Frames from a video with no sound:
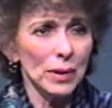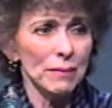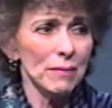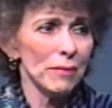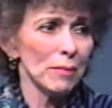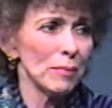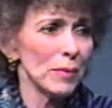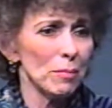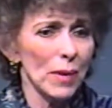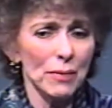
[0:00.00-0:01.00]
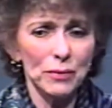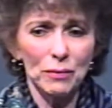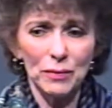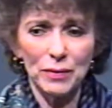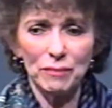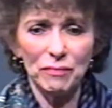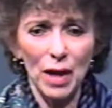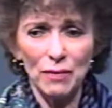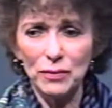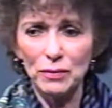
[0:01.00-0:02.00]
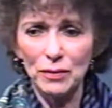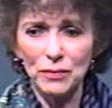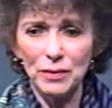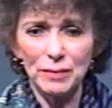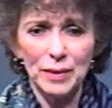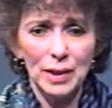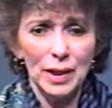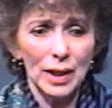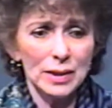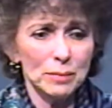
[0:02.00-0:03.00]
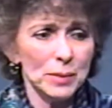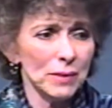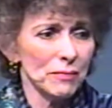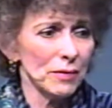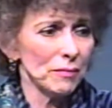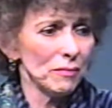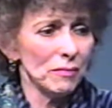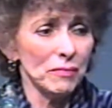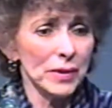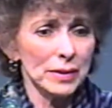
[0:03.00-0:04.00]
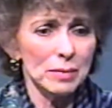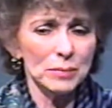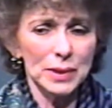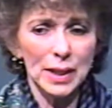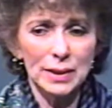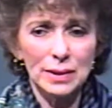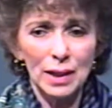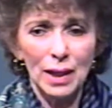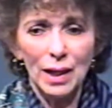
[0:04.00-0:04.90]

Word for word: And then the, the mother or the father or the husband of the victim says,